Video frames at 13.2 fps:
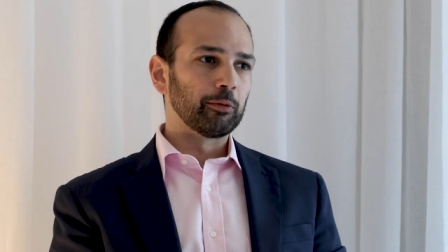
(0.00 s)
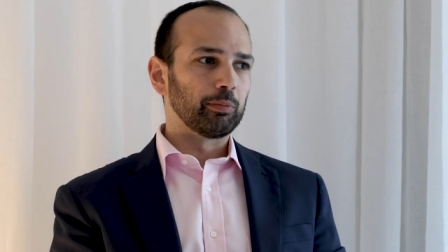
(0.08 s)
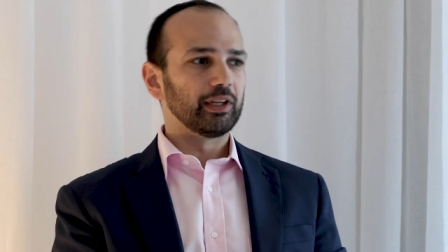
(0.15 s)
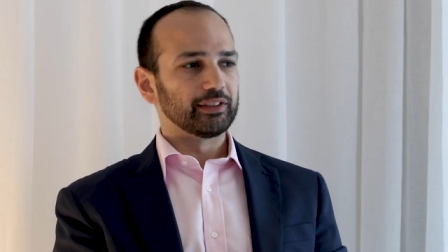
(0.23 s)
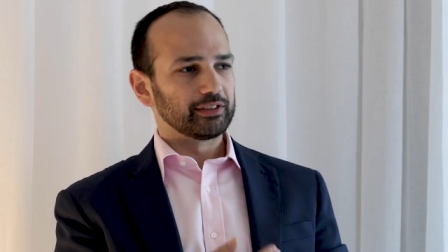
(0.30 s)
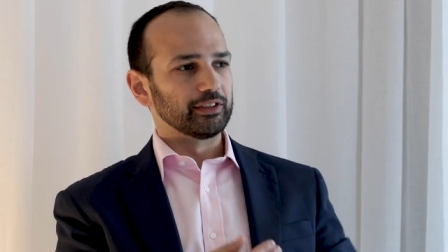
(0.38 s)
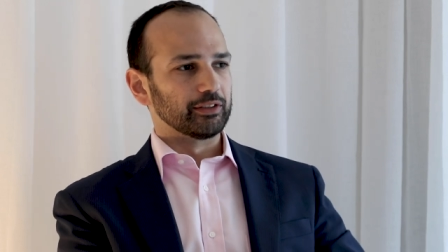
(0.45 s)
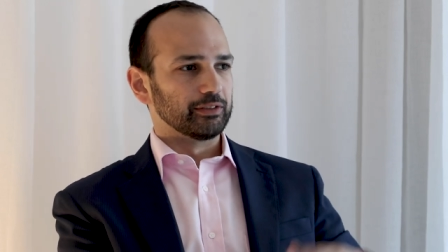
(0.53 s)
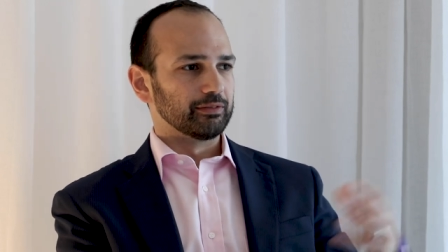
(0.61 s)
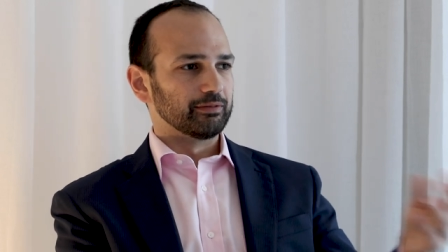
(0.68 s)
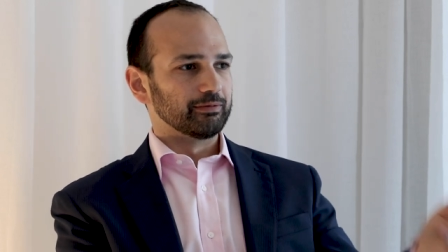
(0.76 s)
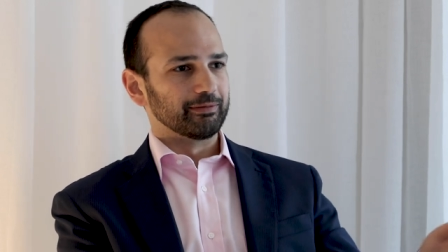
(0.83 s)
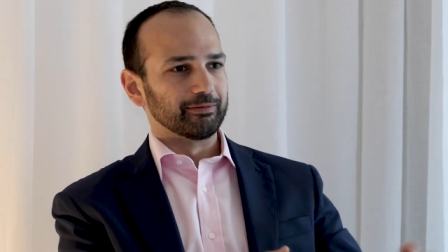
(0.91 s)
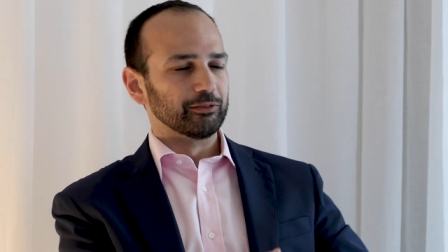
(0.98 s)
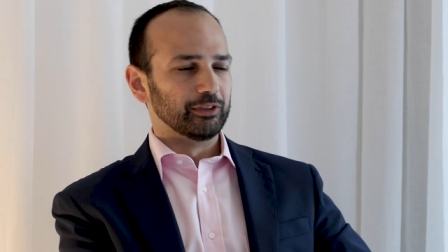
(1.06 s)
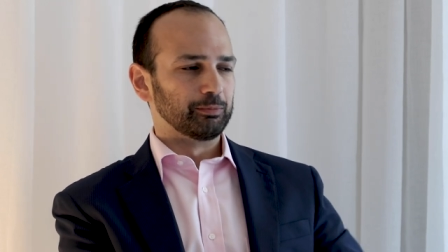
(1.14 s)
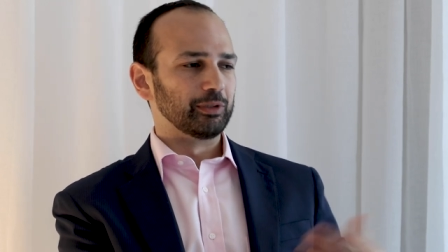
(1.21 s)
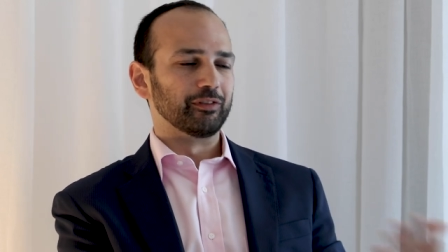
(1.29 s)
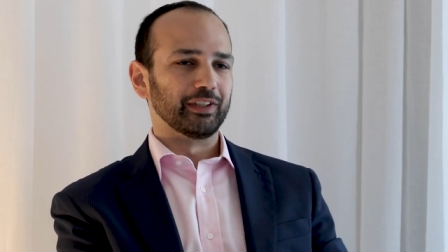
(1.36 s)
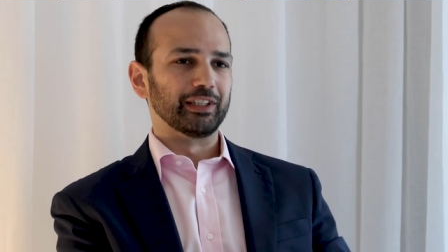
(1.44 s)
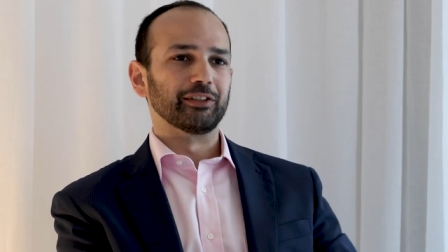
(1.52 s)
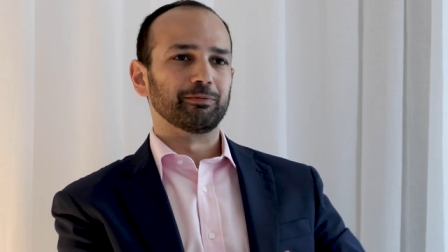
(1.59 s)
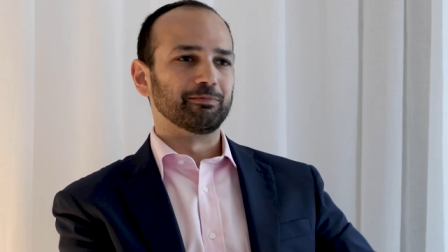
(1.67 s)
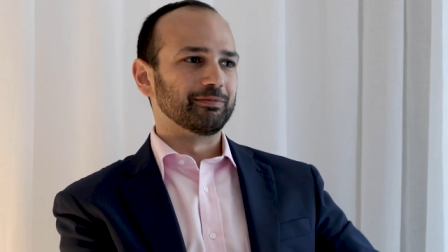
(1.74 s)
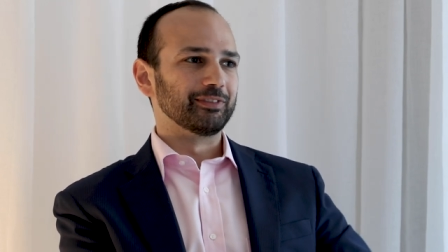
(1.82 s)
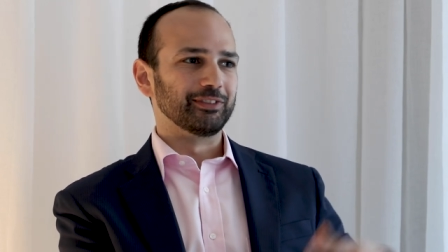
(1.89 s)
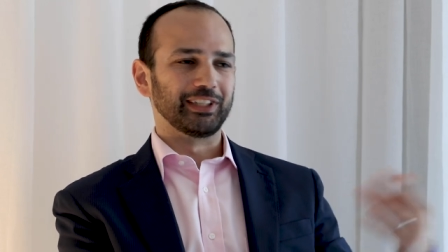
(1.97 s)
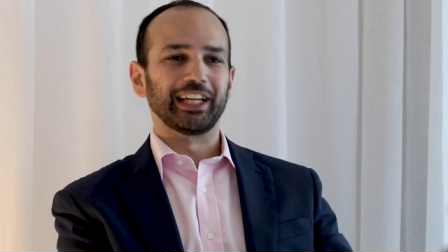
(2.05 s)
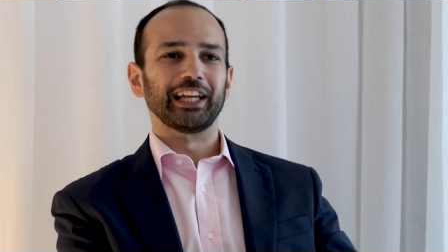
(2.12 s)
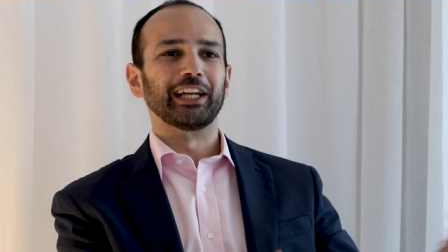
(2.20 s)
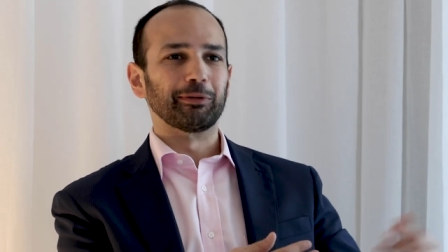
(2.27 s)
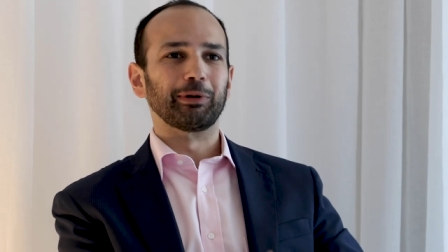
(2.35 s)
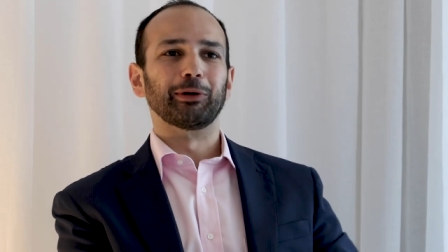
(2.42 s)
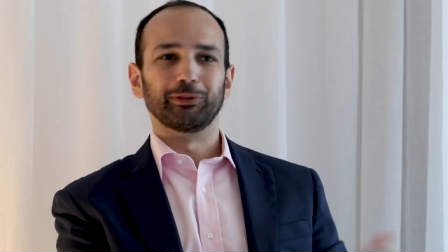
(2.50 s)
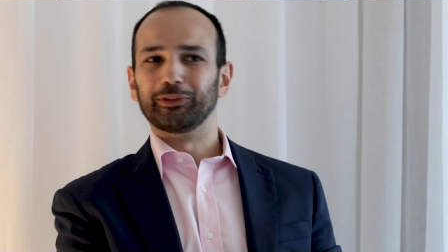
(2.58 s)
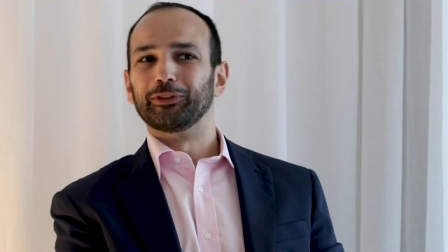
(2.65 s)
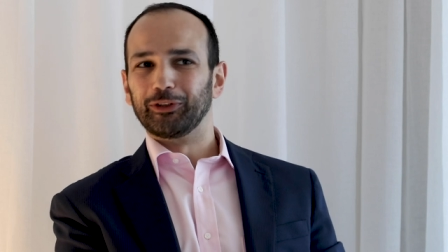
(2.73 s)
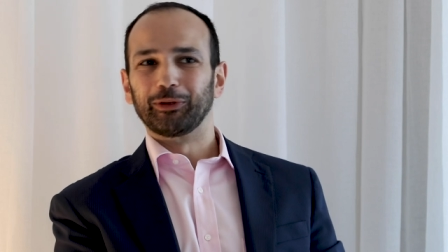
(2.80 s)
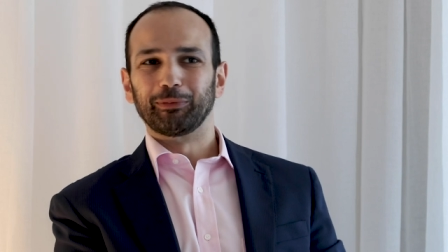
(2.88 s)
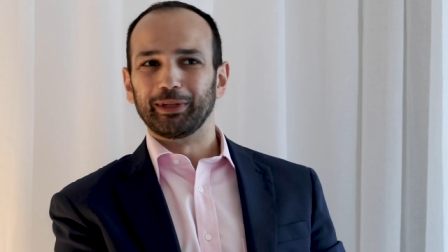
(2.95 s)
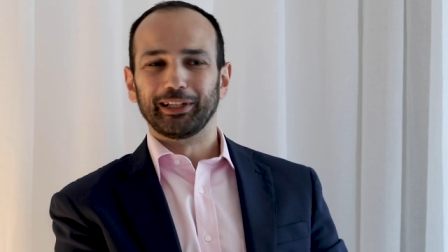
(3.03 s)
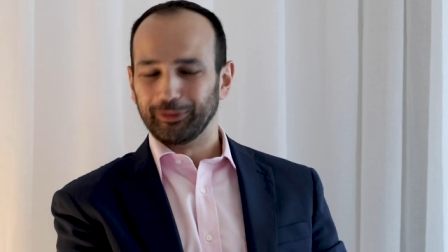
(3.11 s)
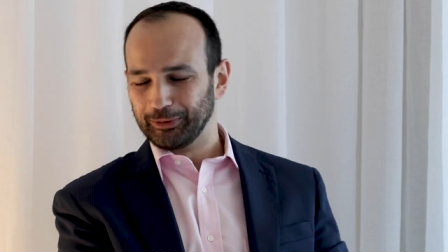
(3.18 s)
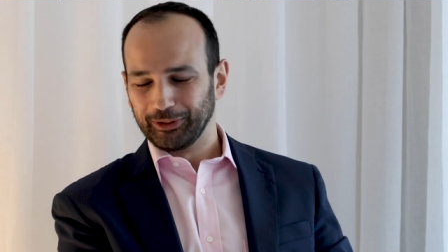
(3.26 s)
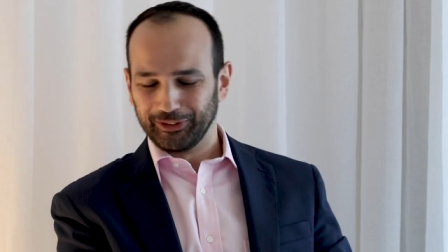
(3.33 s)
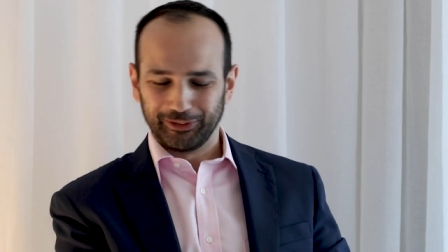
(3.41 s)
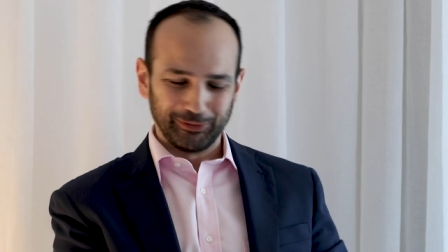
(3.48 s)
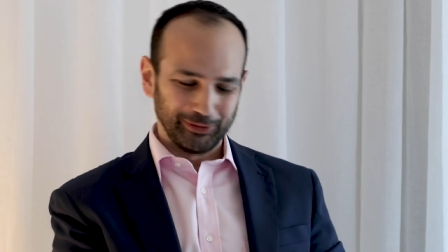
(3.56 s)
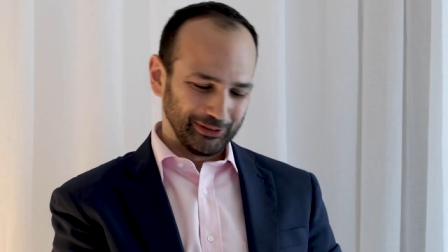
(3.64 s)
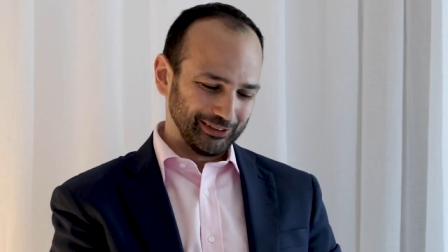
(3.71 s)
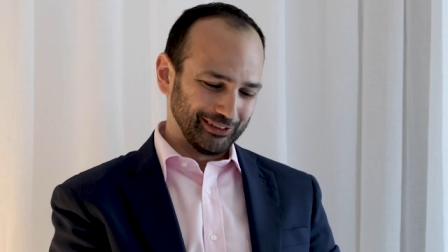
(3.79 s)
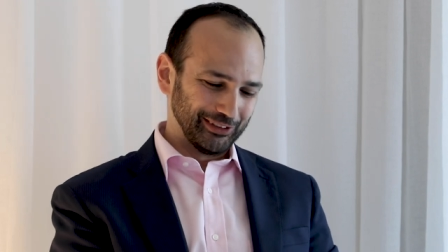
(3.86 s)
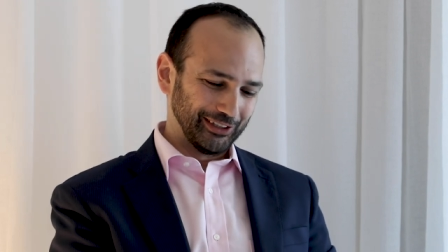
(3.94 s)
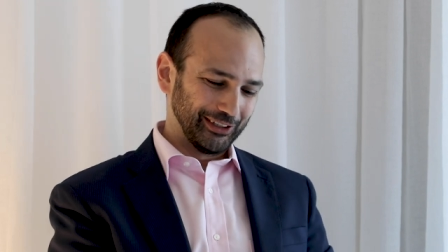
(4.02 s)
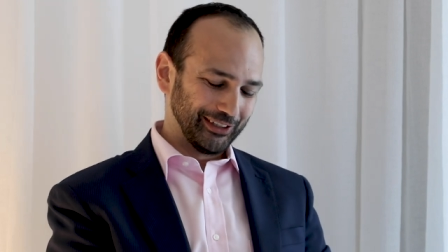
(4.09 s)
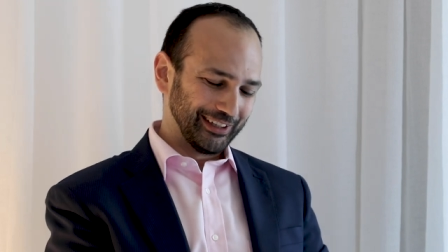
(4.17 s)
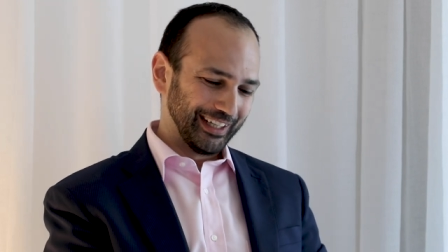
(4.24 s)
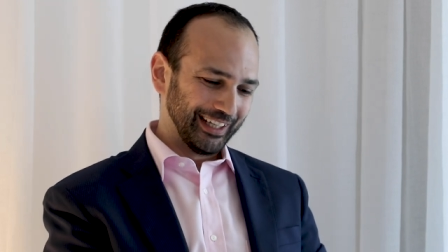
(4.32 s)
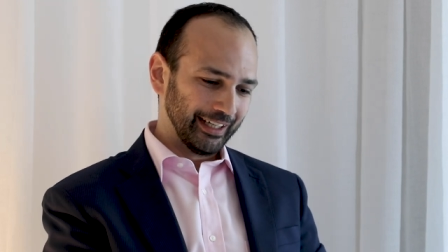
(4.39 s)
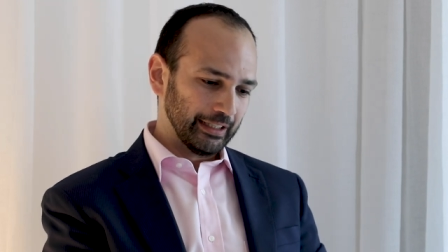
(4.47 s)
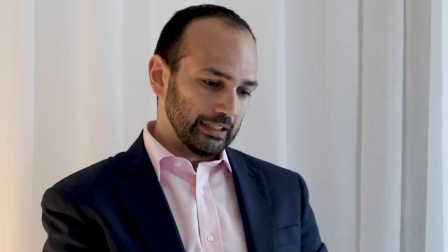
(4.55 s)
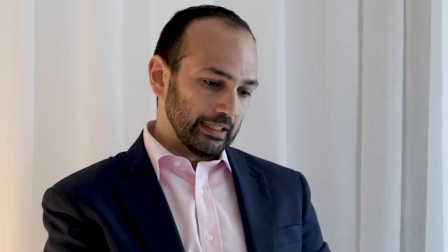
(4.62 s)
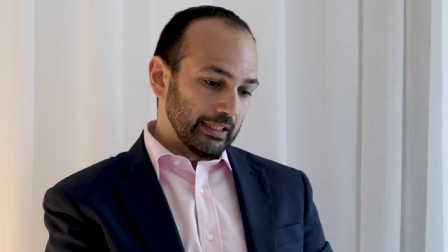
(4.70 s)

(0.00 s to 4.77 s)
Plus, you know, re- prevent digging up holes in the wrong place, which is which is not a good thing.